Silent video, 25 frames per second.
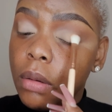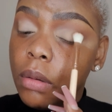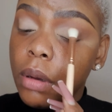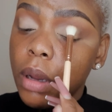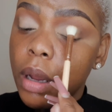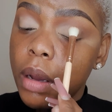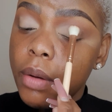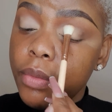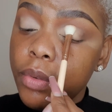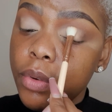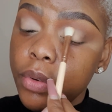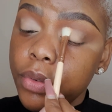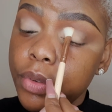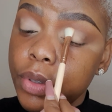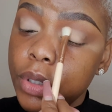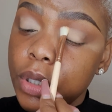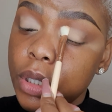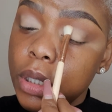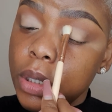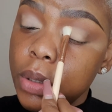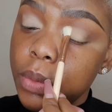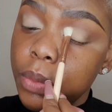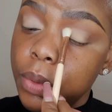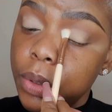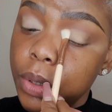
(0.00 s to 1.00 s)
I've
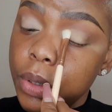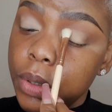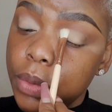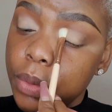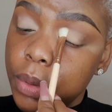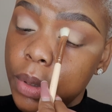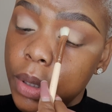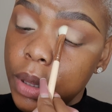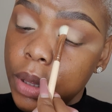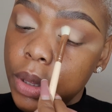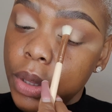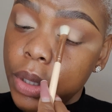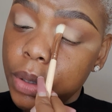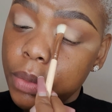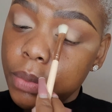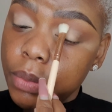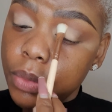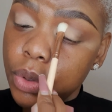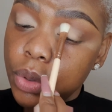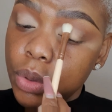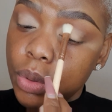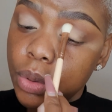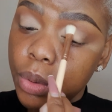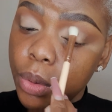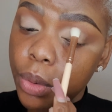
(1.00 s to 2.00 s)
obviously worked with them.
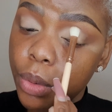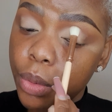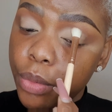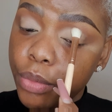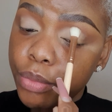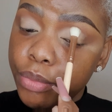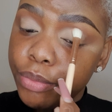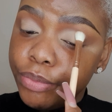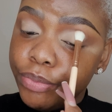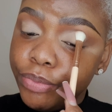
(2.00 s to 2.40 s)
So